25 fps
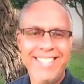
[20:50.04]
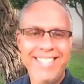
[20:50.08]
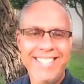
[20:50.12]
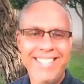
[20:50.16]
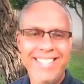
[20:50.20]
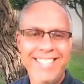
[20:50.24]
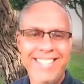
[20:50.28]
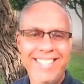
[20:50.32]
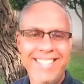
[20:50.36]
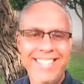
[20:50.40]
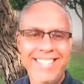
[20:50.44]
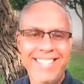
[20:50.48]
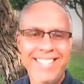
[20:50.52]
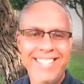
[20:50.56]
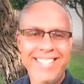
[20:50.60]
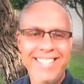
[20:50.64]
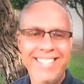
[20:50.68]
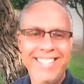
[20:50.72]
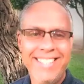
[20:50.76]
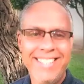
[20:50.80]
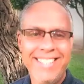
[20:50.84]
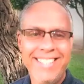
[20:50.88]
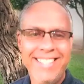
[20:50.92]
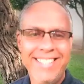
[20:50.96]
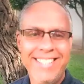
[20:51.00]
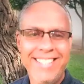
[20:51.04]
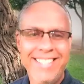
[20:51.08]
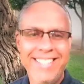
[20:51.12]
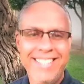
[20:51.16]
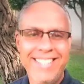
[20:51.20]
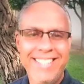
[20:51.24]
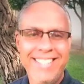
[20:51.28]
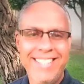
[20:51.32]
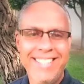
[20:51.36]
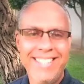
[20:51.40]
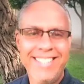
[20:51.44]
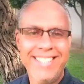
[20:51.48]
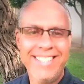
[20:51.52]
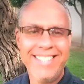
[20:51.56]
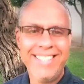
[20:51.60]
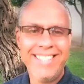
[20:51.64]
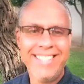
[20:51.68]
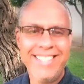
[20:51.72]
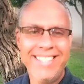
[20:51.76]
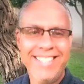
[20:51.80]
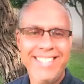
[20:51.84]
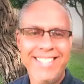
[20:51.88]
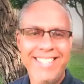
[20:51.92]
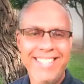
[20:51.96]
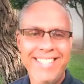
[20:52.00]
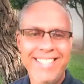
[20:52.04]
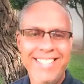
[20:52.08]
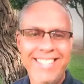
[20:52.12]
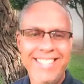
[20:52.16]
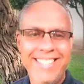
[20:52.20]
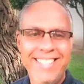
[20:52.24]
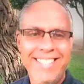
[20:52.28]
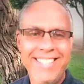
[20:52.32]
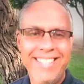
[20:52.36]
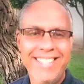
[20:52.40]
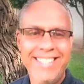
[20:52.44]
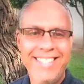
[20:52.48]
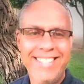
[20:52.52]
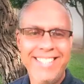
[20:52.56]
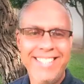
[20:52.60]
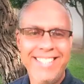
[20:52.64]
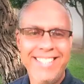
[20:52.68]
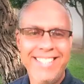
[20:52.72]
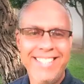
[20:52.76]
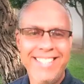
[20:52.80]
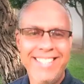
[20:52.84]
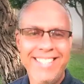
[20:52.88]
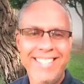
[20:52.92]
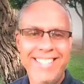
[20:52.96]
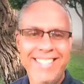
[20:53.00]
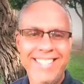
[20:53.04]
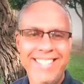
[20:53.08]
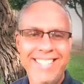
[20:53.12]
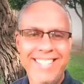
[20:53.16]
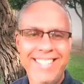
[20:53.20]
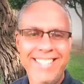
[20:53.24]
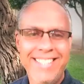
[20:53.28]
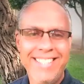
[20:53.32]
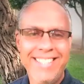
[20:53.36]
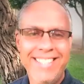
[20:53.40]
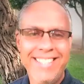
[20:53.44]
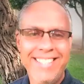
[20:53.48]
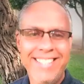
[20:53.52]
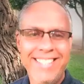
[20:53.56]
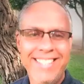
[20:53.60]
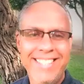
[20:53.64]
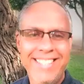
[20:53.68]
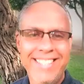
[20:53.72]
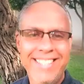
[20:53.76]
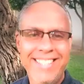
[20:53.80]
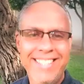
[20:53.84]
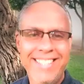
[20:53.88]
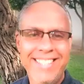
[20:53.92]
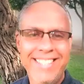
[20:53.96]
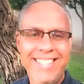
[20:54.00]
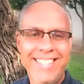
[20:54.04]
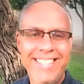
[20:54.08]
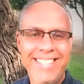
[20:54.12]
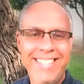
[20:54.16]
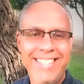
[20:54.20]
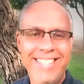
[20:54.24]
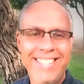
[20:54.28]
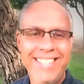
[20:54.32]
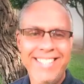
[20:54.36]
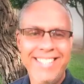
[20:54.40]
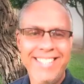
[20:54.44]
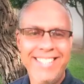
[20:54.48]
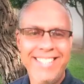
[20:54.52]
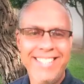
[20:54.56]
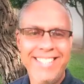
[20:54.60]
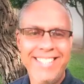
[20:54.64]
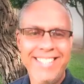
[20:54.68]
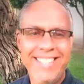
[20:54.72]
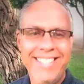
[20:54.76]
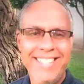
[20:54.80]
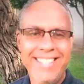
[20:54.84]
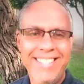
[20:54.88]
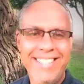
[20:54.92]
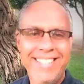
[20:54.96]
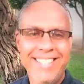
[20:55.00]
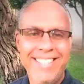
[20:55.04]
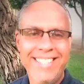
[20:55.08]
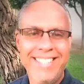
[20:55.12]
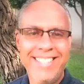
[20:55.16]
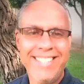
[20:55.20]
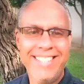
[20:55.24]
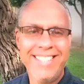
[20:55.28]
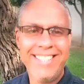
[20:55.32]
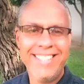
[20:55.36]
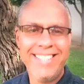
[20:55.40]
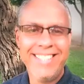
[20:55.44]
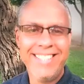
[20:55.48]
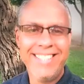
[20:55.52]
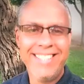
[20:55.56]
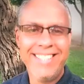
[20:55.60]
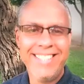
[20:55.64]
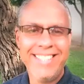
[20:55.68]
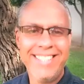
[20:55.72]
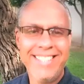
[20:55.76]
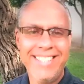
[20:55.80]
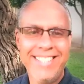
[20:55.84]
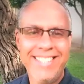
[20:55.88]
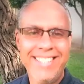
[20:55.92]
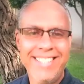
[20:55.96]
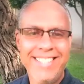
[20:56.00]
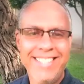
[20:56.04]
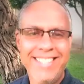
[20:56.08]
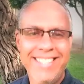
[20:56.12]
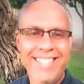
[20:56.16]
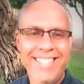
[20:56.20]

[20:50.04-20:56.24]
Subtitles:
The person shown says nothing.